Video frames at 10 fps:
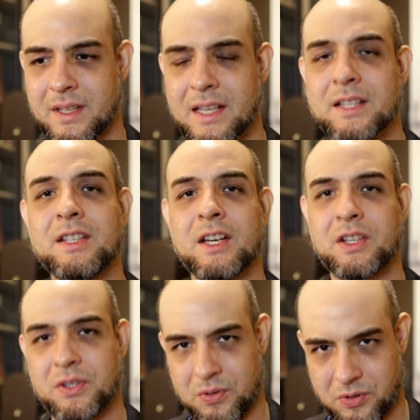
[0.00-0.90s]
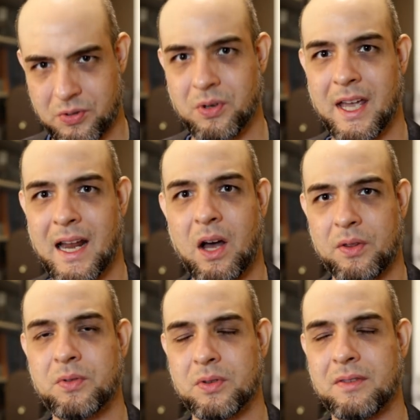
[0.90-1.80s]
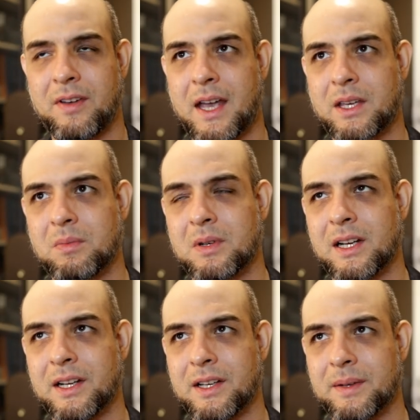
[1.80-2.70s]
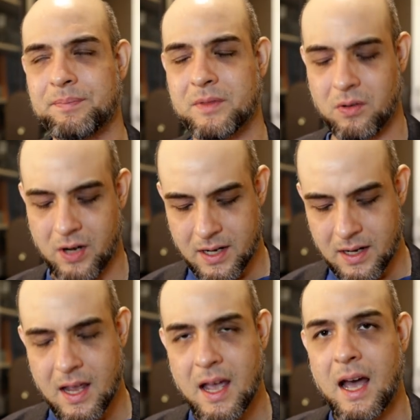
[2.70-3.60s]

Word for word: easier to get out through the vacuum cleaner, all right?